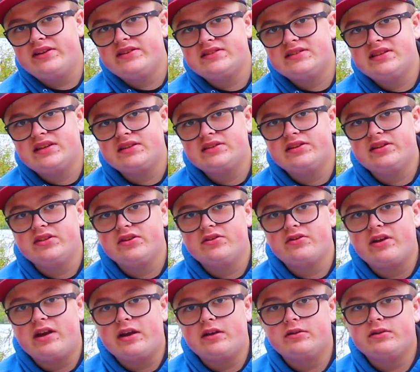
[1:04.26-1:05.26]
and stick to the
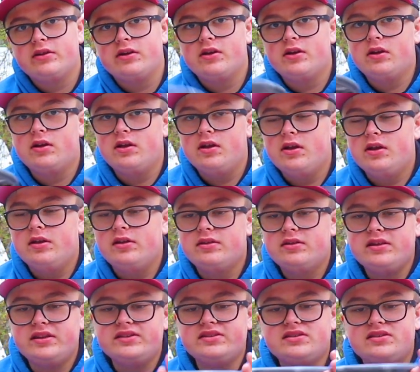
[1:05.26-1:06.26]
ground.
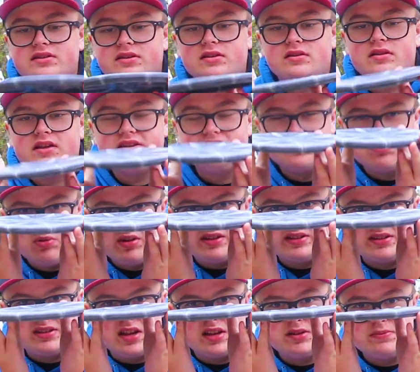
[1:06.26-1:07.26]
This classic
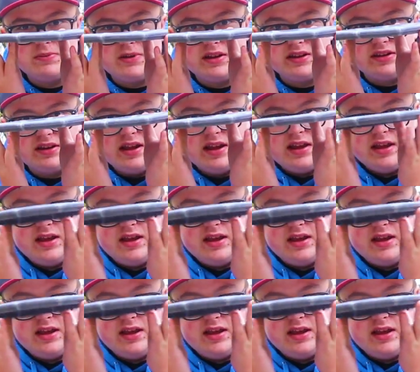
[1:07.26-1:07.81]
blend suspect